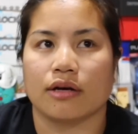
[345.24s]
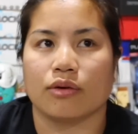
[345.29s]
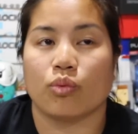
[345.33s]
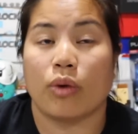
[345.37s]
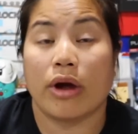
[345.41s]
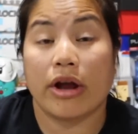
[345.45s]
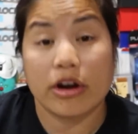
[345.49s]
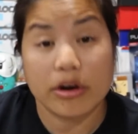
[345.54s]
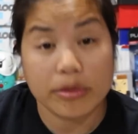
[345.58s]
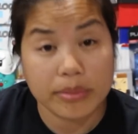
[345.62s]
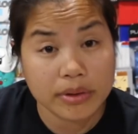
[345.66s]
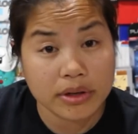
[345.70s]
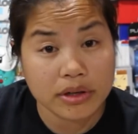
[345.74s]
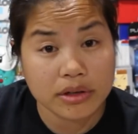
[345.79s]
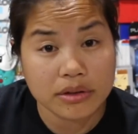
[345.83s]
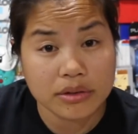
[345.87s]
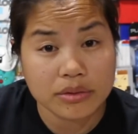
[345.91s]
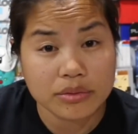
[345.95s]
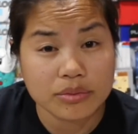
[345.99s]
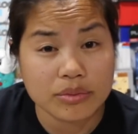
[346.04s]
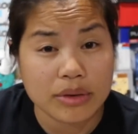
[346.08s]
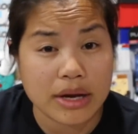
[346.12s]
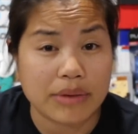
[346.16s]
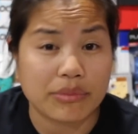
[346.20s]

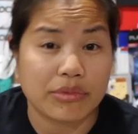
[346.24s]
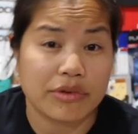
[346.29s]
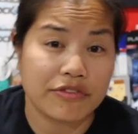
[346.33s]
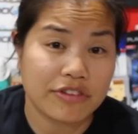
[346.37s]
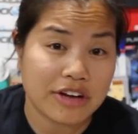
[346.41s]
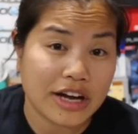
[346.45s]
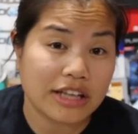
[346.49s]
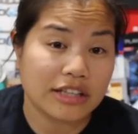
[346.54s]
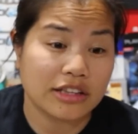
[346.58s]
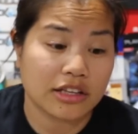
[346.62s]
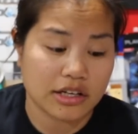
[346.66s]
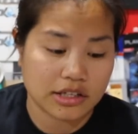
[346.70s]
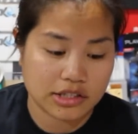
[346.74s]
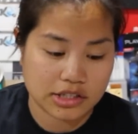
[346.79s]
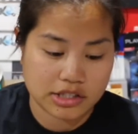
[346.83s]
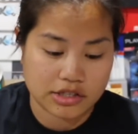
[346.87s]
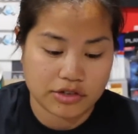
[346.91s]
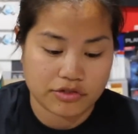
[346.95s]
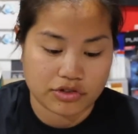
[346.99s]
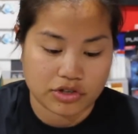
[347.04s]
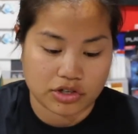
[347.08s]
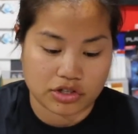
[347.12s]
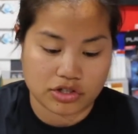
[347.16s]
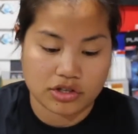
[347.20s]
wearable. And we've gotten long
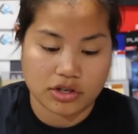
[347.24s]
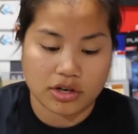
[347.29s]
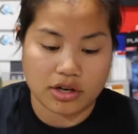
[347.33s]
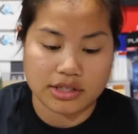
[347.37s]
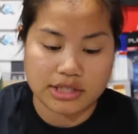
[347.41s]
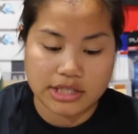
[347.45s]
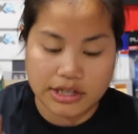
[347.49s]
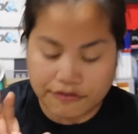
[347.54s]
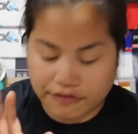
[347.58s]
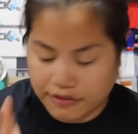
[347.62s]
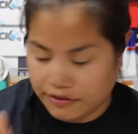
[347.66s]
sleeve shirts, so I'll say